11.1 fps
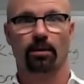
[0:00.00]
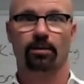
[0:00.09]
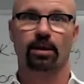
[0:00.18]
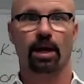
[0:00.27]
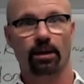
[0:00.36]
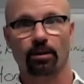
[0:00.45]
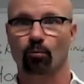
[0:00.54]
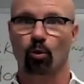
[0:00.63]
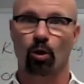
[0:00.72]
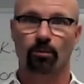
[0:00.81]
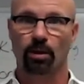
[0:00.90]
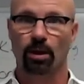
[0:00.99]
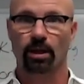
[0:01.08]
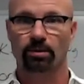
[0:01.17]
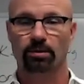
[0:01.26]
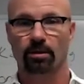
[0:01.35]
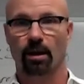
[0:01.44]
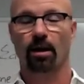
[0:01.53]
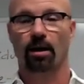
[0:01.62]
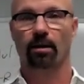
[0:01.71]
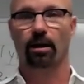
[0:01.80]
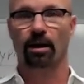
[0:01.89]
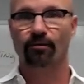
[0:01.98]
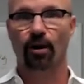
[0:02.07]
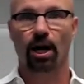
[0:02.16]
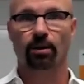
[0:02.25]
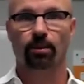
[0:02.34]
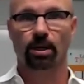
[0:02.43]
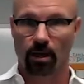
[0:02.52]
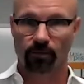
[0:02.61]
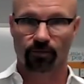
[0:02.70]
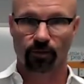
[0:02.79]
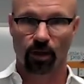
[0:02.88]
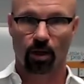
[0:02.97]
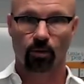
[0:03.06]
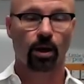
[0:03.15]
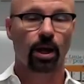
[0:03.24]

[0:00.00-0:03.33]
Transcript: kind of the workplace environment and flow.